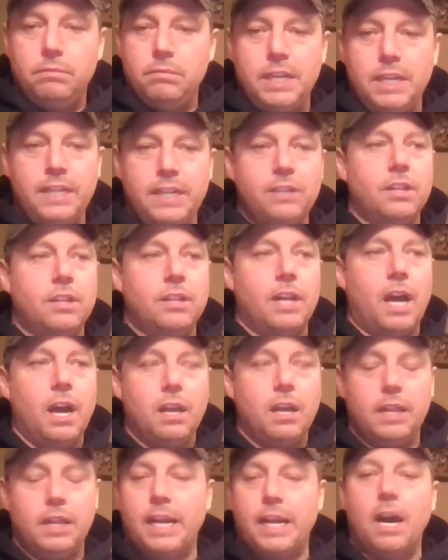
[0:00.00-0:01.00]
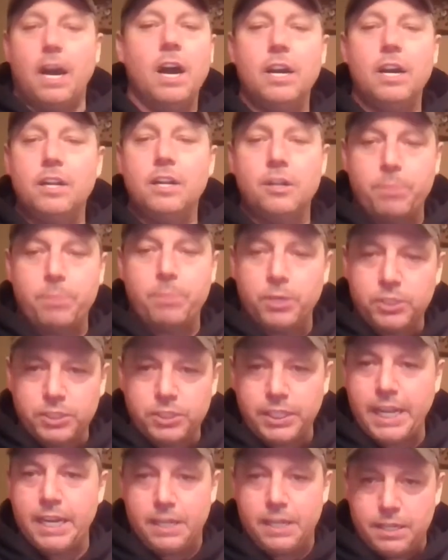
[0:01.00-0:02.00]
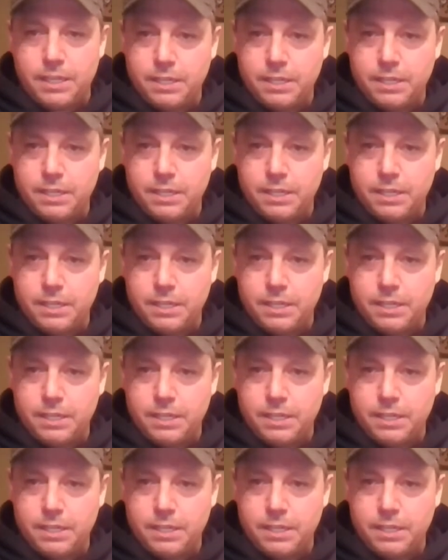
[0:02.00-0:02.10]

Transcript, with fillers: into the like 100%